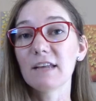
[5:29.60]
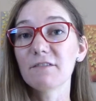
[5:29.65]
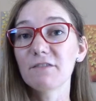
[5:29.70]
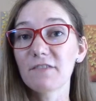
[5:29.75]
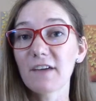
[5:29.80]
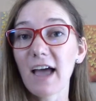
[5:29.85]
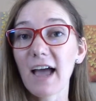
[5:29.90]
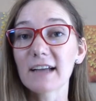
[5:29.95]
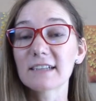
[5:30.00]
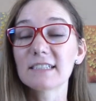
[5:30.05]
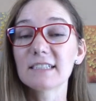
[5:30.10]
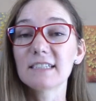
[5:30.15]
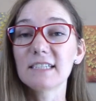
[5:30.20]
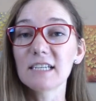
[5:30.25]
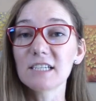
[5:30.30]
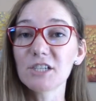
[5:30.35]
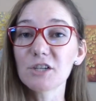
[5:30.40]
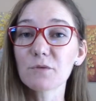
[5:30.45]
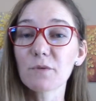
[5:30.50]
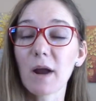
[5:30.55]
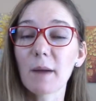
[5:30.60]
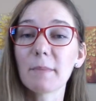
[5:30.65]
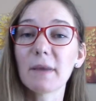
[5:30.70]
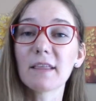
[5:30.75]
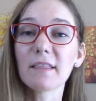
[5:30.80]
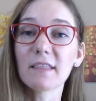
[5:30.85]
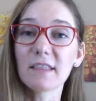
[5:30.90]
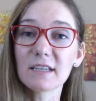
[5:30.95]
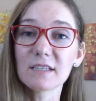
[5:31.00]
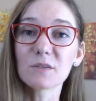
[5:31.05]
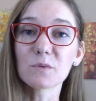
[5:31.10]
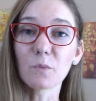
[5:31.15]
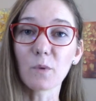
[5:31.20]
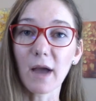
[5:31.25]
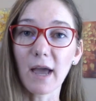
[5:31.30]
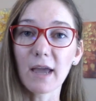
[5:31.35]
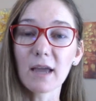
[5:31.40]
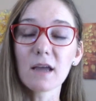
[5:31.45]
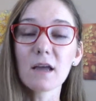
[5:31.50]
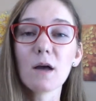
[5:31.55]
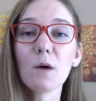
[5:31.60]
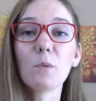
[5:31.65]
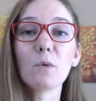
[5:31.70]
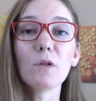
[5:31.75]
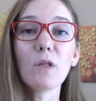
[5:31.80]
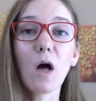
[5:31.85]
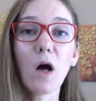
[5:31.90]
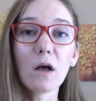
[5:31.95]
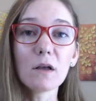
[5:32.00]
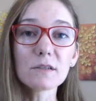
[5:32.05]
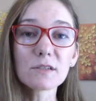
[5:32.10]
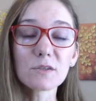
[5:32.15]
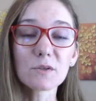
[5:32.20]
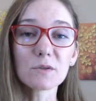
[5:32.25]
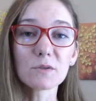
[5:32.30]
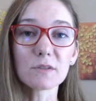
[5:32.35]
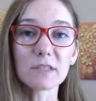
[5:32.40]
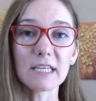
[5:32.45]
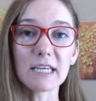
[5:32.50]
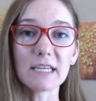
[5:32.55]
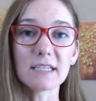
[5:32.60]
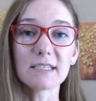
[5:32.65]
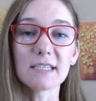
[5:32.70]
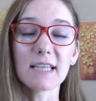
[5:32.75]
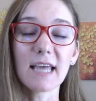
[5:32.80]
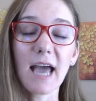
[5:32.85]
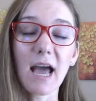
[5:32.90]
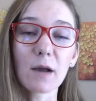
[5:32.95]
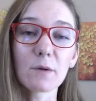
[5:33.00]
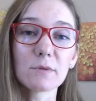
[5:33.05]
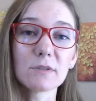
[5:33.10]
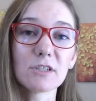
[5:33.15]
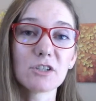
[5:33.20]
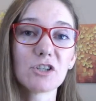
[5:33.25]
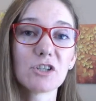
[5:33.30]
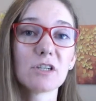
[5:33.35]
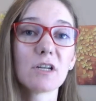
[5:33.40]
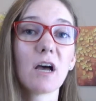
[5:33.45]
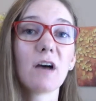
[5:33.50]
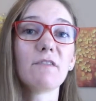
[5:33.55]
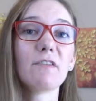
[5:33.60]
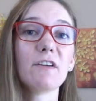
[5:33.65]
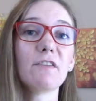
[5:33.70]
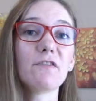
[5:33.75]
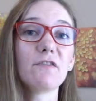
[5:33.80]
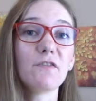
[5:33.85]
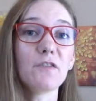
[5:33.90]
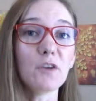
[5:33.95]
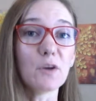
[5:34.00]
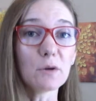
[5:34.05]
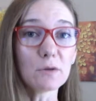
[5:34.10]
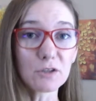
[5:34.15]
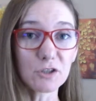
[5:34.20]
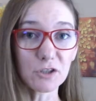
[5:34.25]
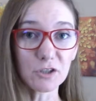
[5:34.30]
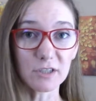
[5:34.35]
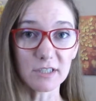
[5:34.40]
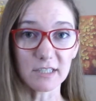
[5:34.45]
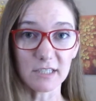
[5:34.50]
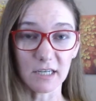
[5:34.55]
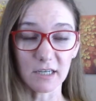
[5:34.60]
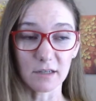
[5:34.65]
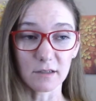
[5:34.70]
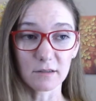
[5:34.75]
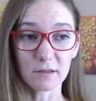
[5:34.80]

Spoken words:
fact, teaching rhyming this way will also lead to the acquisition of a future skill